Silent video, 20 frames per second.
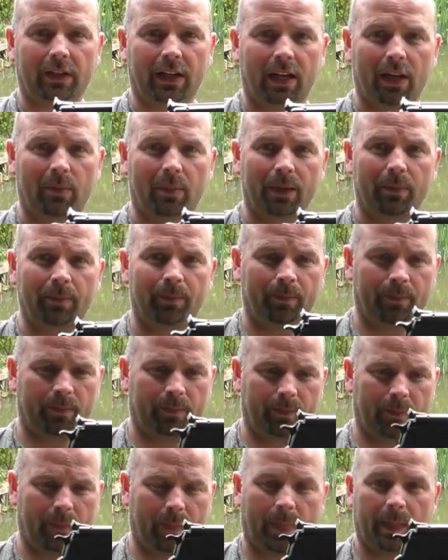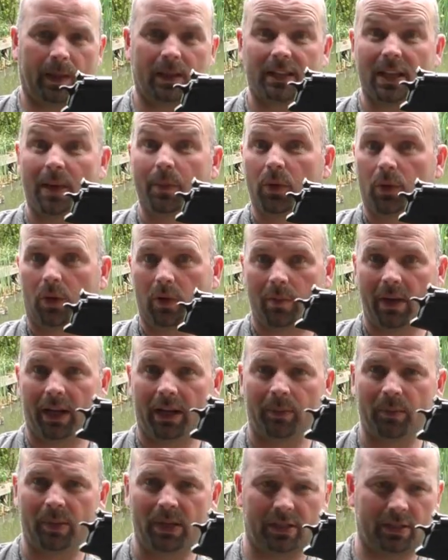caliber
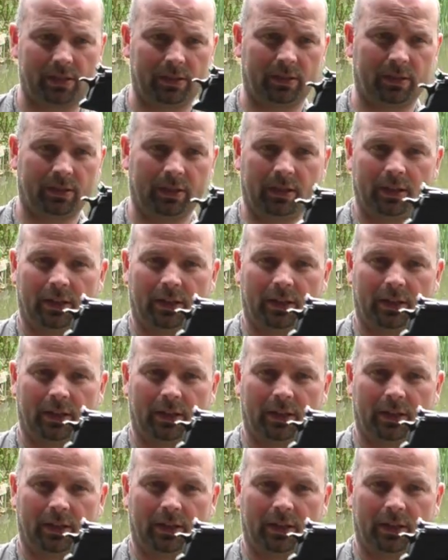semi-automatic pistol.